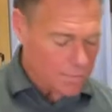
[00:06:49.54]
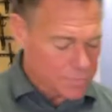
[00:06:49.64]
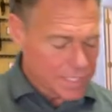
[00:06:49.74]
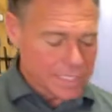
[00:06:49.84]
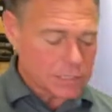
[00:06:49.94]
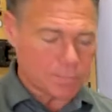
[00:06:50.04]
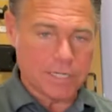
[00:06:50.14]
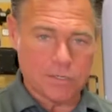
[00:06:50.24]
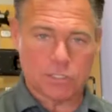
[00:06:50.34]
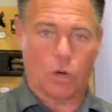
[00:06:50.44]
these
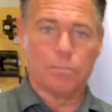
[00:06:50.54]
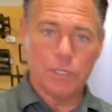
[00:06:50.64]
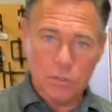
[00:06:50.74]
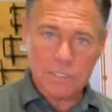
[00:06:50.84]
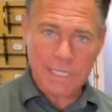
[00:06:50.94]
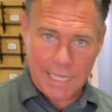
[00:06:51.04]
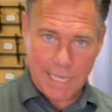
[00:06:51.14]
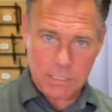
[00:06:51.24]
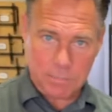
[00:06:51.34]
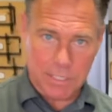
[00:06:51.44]
speakers are music
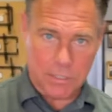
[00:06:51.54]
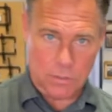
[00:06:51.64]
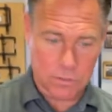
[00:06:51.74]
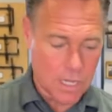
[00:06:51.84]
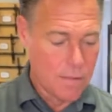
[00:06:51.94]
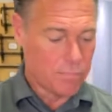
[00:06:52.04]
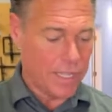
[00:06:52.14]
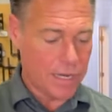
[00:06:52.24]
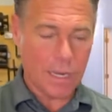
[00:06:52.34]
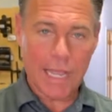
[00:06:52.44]
cast speakers that
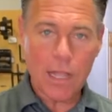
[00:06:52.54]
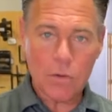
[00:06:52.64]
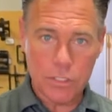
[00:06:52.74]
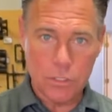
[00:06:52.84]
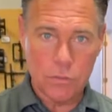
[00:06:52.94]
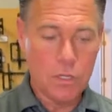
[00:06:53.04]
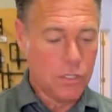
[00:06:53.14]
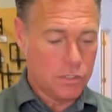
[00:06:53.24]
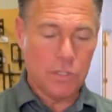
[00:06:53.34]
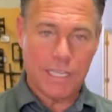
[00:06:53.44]
allow you
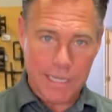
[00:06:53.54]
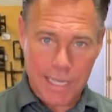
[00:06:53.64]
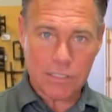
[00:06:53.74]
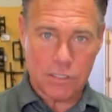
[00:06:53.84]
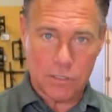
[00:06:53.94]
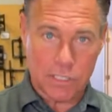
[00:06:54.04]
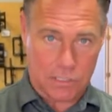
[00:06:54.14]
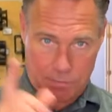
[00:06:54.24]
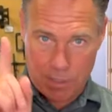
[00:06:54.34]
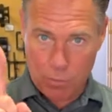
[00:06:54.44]
to connect to your
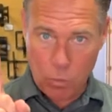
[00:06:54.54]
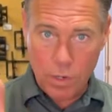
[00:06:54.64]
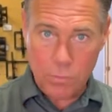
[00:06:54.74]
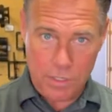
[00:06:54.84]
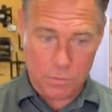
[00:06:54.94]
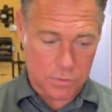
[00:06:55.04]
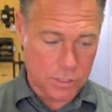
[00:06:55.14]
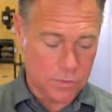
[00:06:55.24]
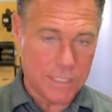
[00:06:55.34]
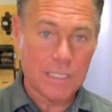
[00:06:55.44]
system. Number one, what it'll
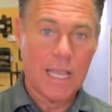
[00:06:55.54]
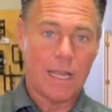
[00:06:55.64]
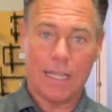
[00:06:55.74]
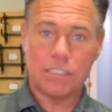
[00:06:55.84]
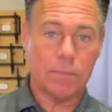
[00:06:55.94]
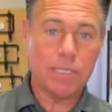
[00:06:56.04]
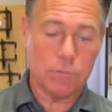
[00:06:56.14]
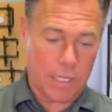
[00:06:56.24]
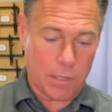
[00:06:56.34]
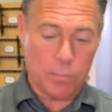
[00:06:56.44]
do is, like sometimes
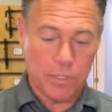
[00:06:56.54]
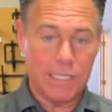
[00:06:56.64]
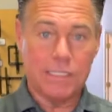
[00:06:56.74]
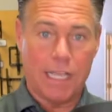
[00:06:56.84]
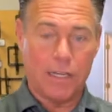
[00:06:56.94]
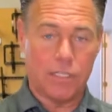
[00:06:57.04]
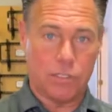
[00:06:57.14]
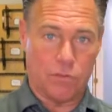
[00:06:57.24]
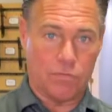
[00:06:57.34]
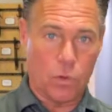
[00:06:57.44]
I can put these down into
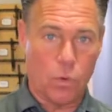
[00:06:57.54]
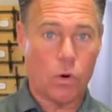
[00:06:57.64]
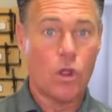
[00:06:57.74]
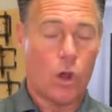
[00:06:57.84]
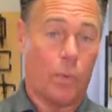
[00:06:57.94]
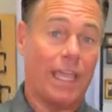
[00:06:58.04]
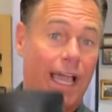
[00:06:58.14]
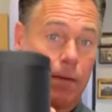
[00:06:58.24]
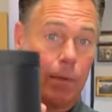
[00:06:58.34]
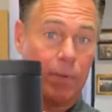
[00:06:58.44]
the floor or we can hide
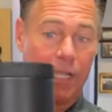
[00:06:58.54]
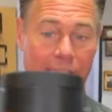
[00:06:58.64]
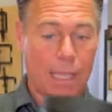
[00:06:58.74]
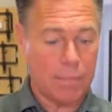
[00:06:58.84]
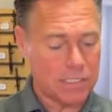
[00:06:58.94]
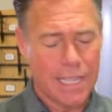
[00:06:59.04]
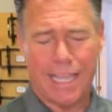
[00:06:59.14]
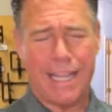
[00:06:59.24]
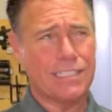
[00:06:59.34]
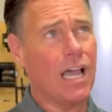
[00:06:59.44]
them up in the cabinets it
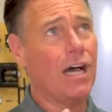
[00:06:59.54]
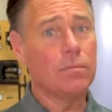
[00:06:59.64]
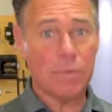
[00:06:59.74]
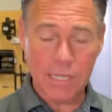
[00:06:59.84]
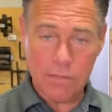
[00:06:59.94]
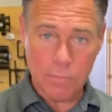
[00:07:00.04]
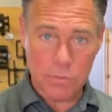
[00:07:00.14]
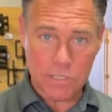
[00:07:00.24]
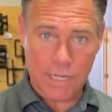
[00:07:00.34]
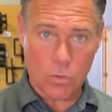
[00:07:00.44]
has unbelievable
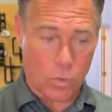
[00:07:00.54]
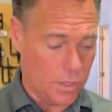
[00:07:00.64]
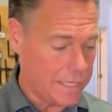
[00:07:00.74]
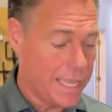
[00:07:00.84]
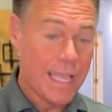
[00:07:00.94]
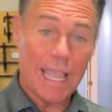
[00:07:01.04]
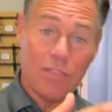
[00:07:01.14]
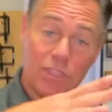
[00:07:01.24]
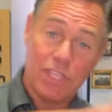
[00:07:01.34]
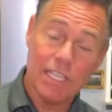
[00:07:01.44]
sound quality
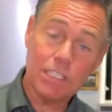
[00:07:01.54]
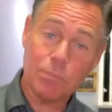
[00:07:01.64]
and this